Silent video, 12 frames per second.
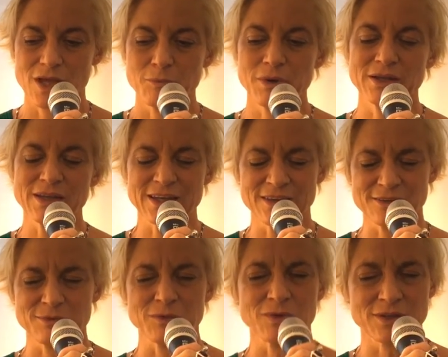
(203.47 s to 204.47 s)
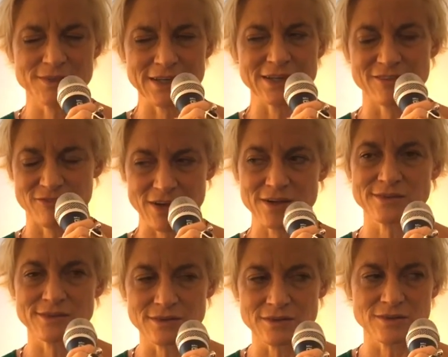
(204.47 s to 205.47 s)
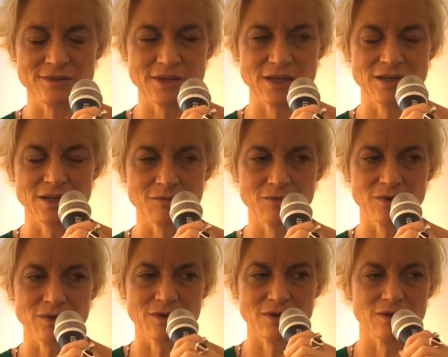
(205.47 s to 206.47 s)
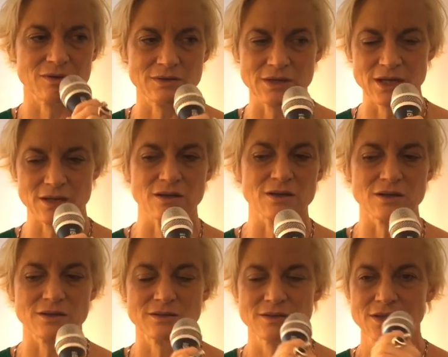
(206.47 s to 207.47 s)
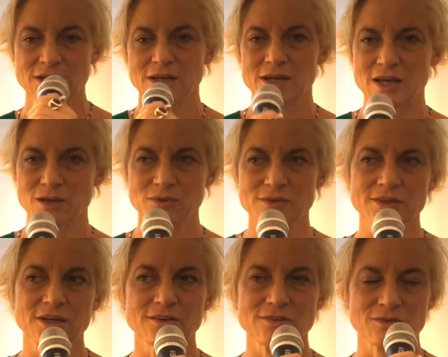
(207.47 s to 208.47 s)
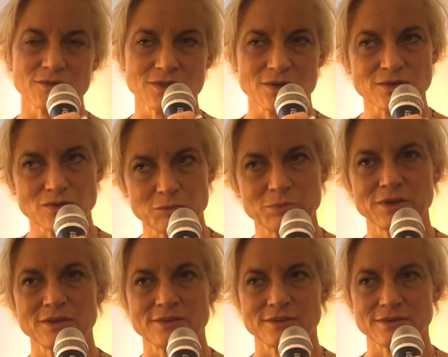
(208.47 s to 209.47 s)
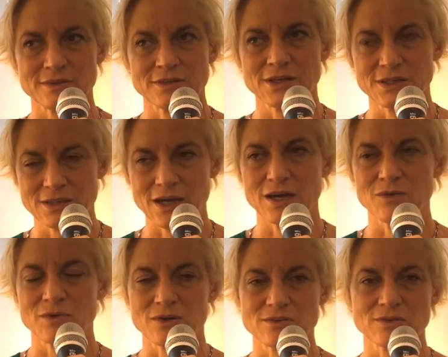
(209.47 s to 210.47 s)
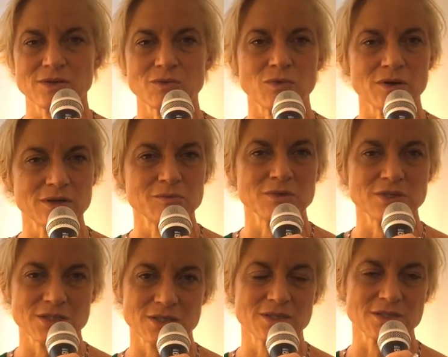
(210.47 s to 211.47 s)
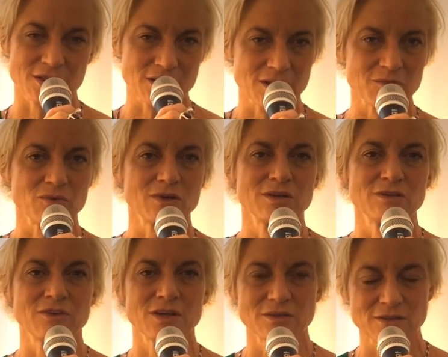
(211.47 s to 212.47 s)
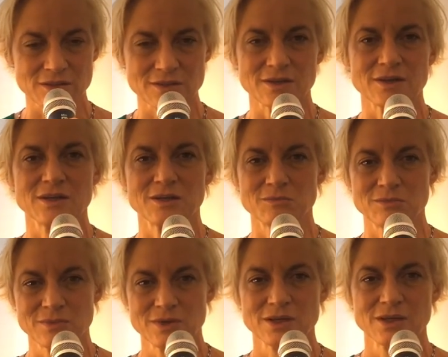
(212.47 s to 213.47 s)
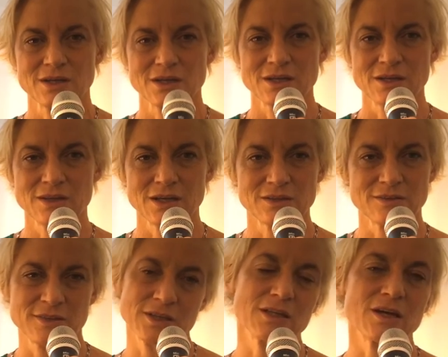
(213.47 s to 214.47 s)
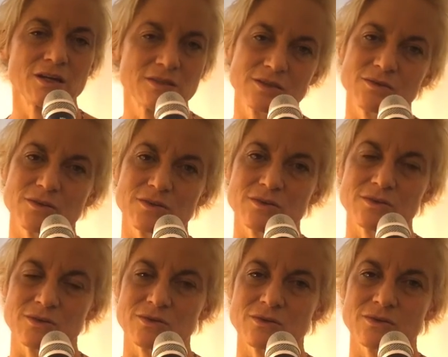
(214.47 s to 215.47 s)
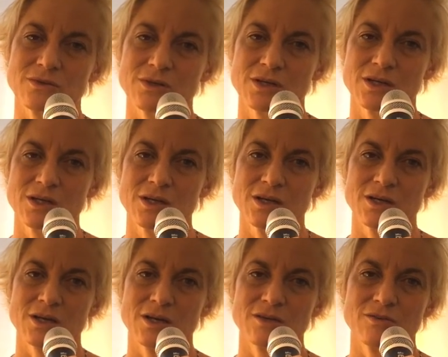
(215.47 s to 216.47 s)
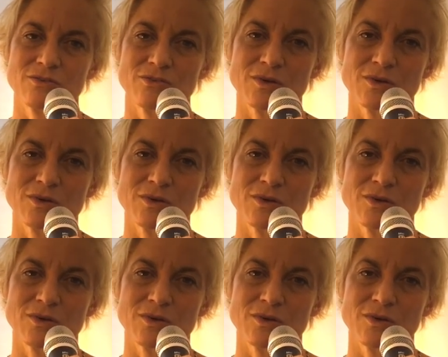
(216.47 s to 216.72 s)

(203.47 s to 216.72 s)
But I guess my work is getting faster, it's getting more layered, and it was nice to return to a piece like that where it's only one image at a time, one event at a time. Like the singularity was also kind of